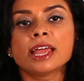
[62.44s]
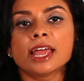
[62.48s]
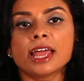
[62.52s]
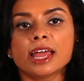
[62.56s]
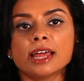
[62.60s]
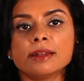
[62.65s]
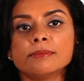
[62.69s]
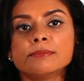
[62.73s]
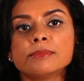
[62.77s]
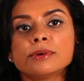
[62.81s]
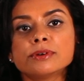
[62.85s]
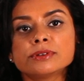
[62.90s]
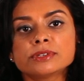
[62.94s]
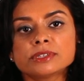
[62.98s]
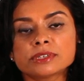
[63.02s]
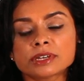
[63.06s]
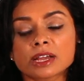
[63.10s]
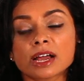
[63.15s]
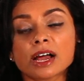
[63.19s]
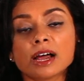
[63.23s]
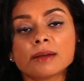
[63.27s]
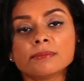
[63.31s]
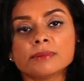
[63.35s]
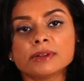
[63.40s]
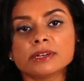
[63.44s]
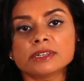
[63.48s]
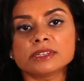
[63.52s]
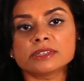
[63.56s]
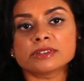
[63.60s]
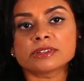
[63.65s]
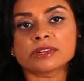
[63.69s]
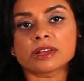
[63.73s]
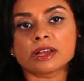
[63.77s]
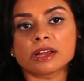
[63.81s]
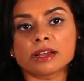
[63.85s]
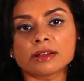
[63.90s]
And most common
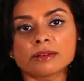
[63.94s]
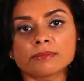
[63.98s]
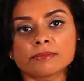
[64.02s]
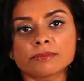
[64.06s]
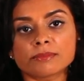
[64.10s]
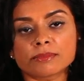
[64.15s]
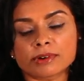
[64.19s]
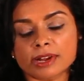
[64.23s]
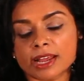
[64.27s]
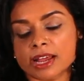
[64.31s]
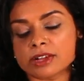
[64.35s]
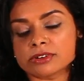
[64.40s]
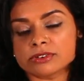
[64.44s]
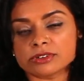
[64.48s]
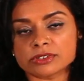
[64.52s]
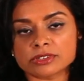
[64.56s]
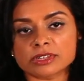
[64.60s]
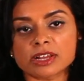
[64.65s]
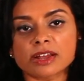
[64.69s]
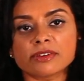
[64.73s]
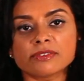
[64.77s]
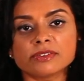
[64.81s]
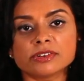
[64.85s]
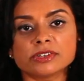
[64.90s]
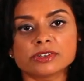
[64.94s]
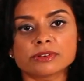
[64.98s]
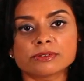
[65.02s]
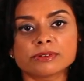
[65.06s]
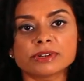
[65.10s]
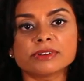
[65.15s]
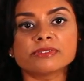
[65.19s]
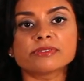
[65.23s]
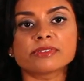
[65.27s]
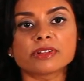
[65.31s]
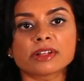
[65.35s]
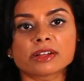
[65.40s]
is um, gastroesophageal
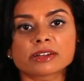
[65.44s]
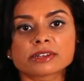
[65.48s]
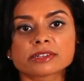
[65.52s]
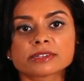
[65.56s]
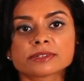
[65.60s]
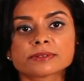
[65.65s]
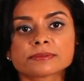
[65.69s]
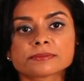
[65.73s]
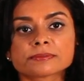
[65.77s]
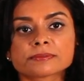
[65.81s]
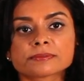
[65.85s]
reflux.